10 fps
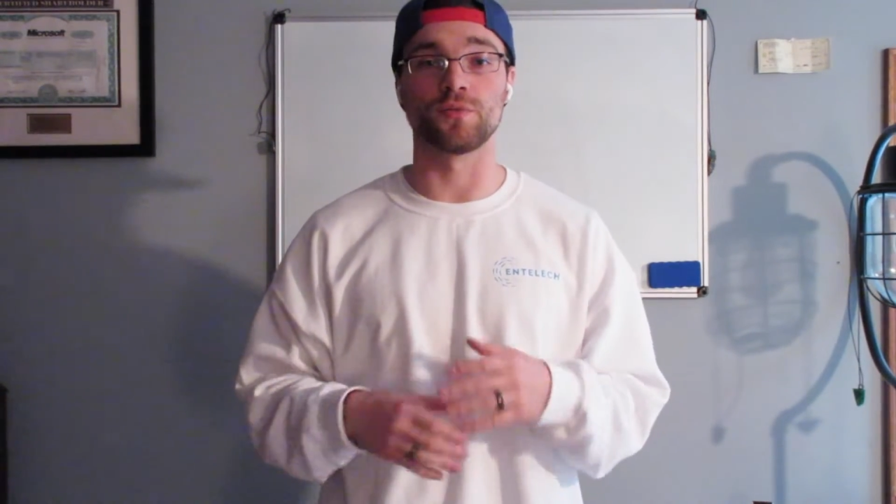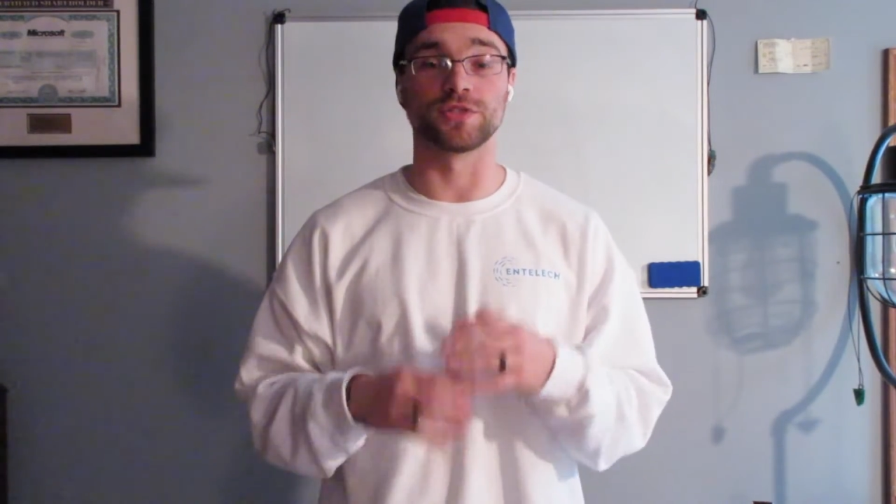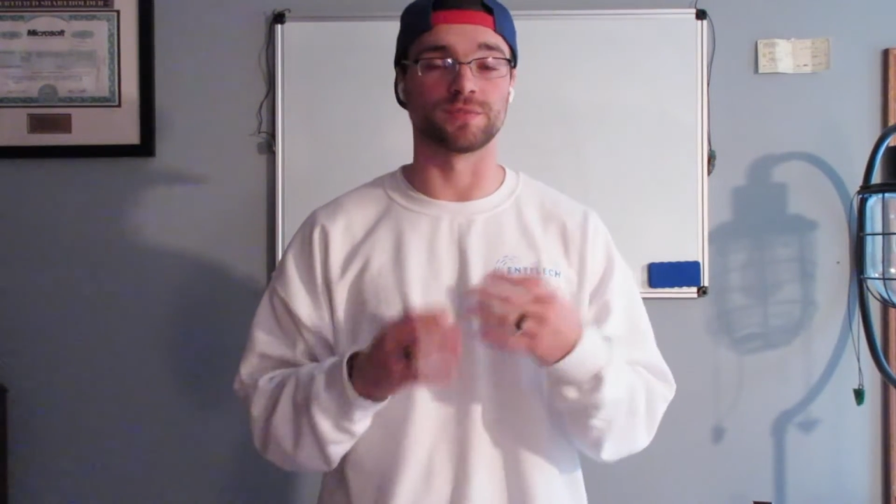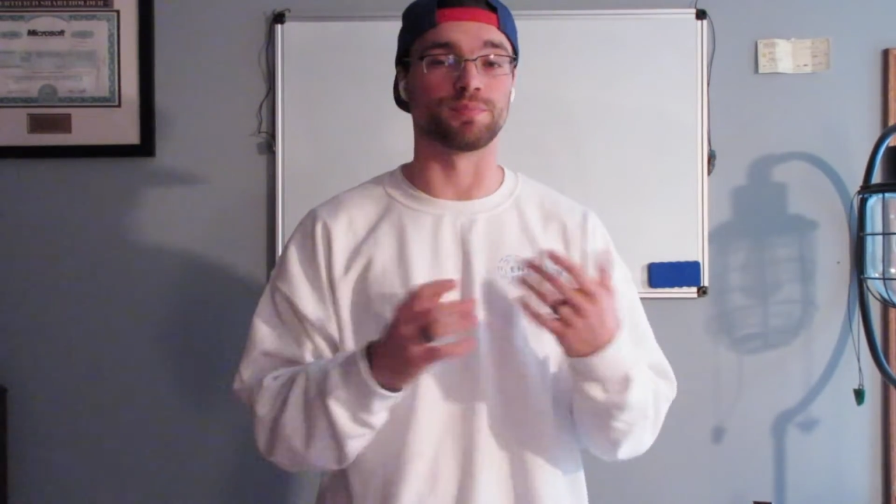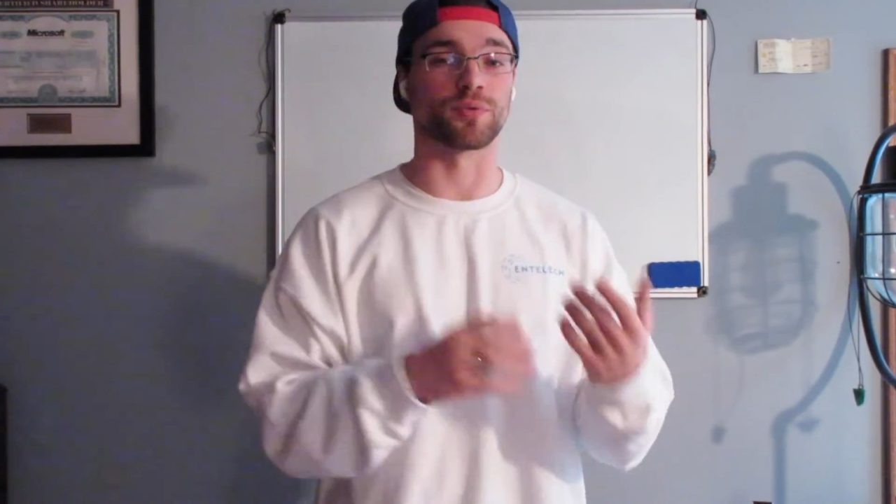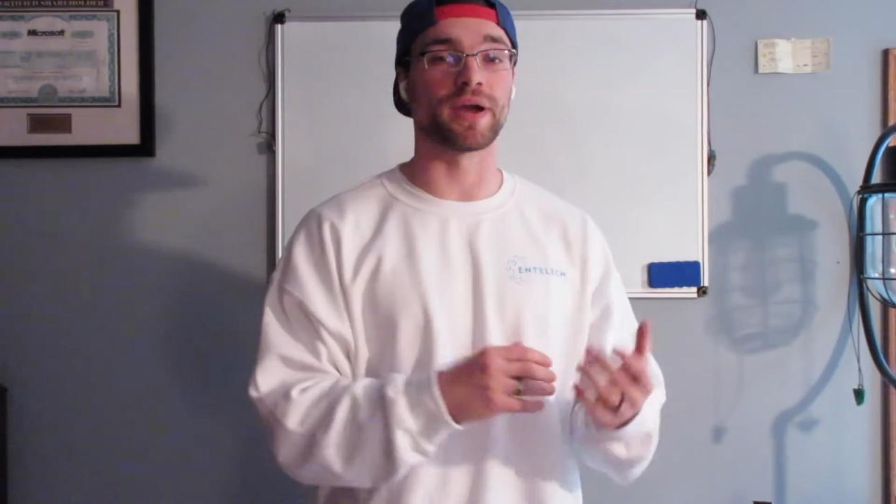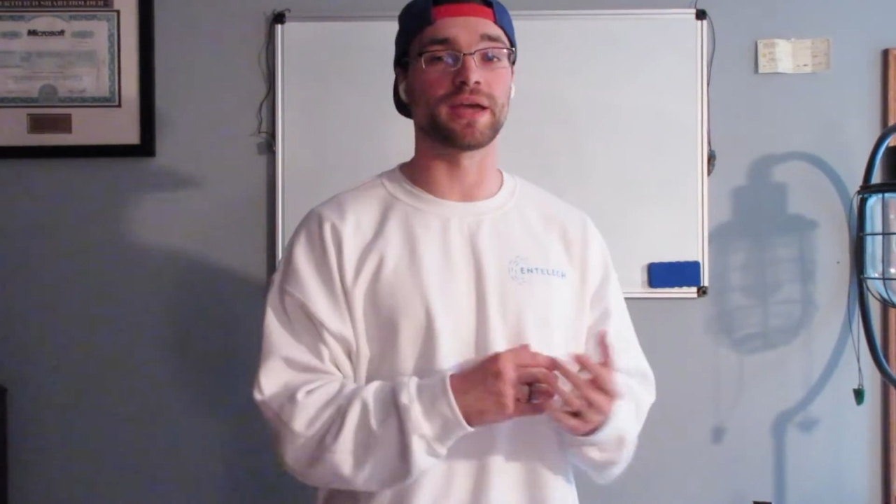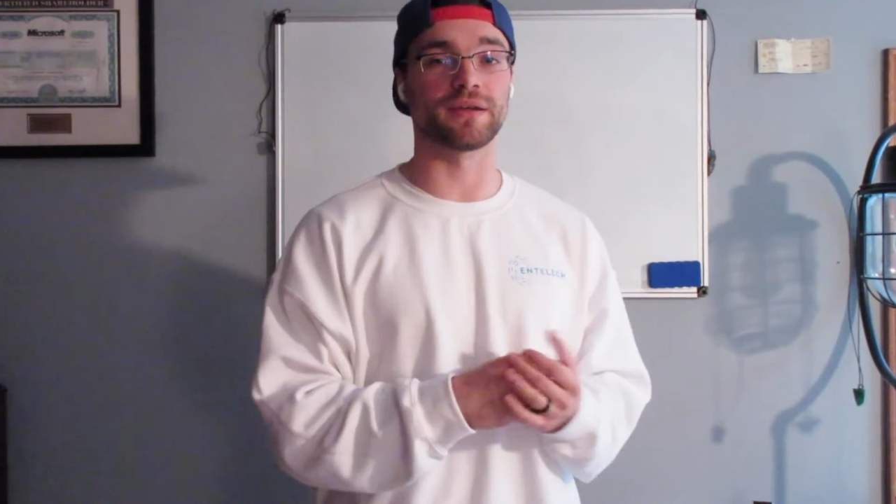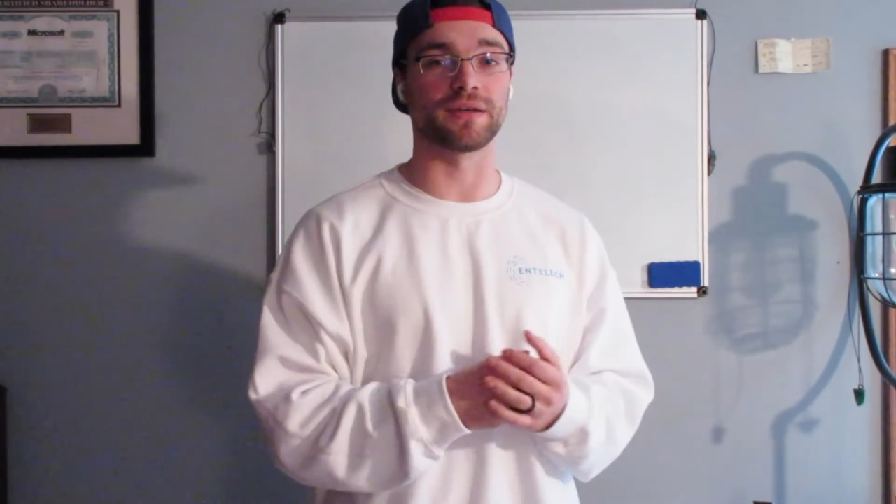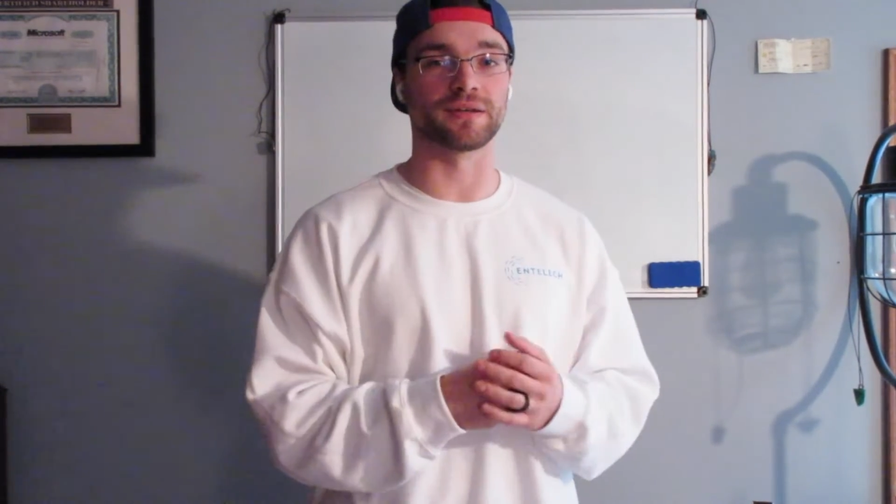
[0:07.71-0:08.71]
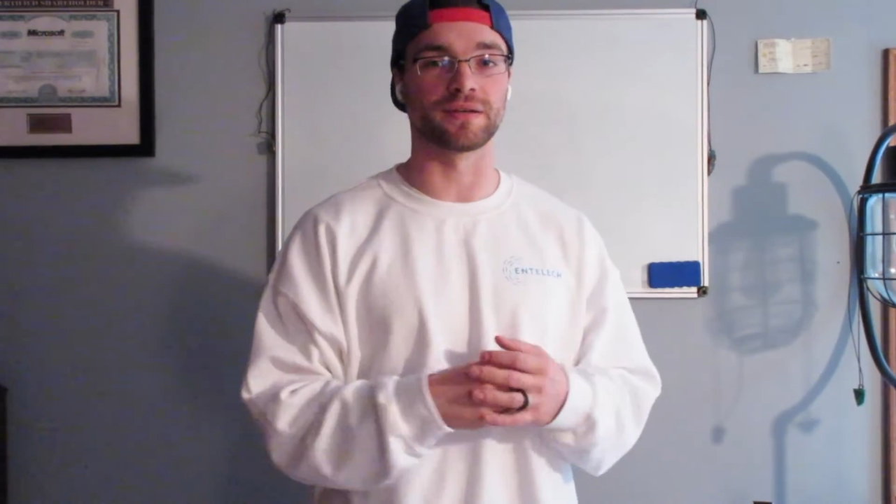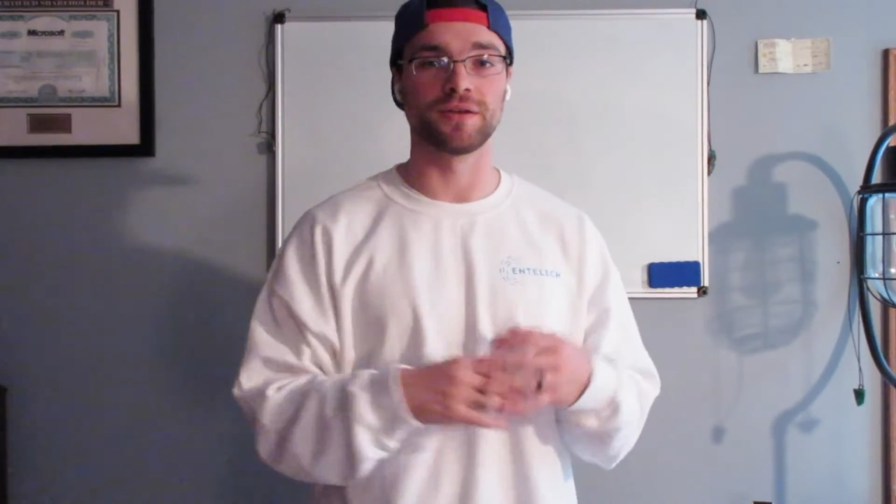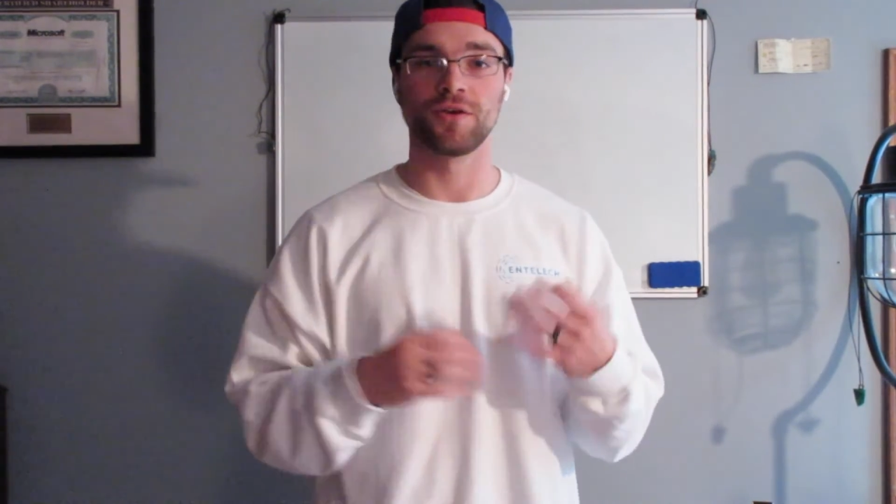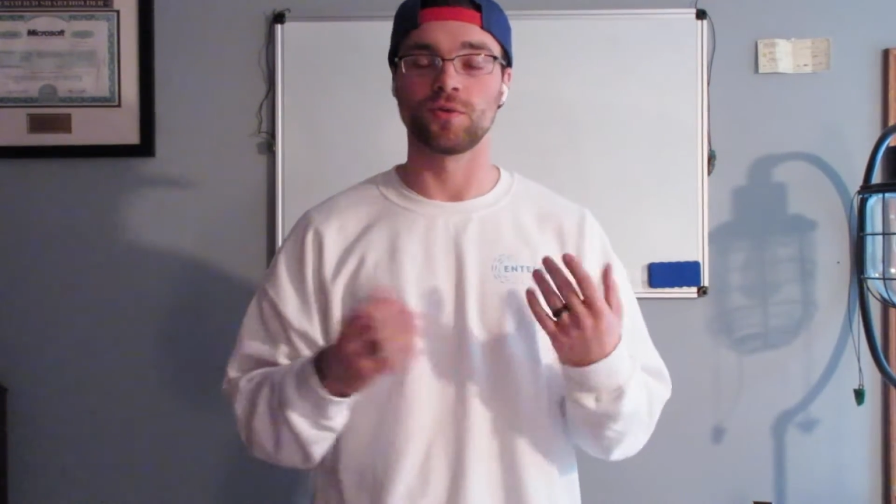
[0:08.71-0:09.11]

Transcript: was branding.